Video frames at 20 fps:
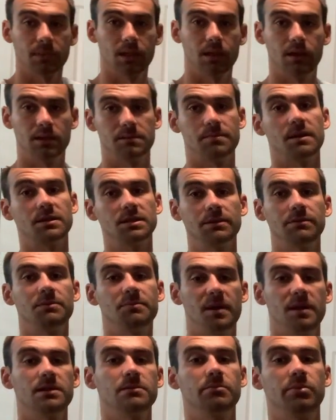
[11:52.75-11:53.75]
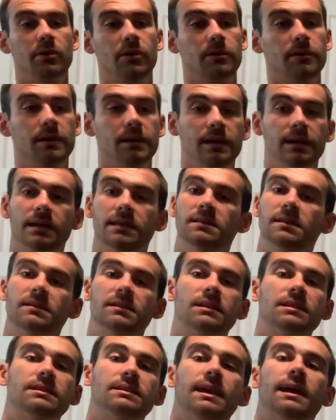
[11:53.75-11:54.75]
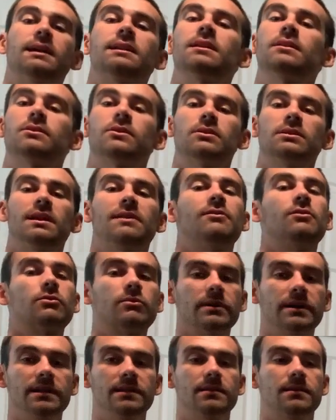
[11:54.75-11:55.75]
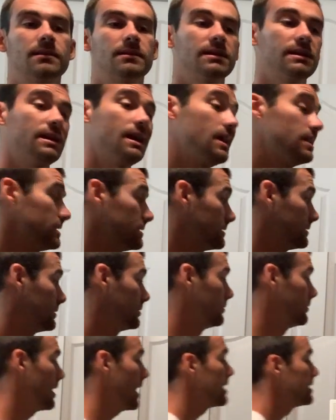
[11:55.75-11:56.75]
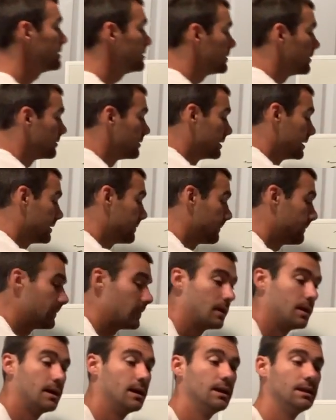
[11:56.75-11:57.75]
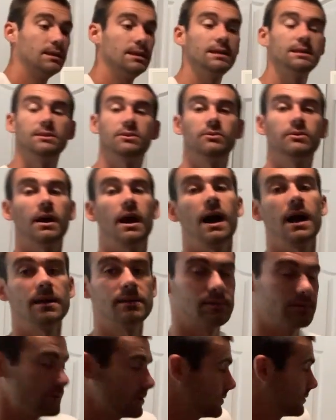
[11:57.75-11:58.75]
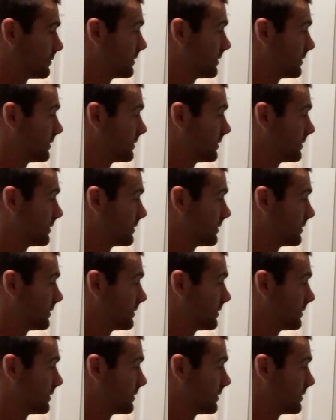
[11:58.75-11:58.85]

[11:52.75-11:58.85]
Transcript: especially with pin and pull. Since it's second and third level reads, and it's two guys doing it, these two guys are just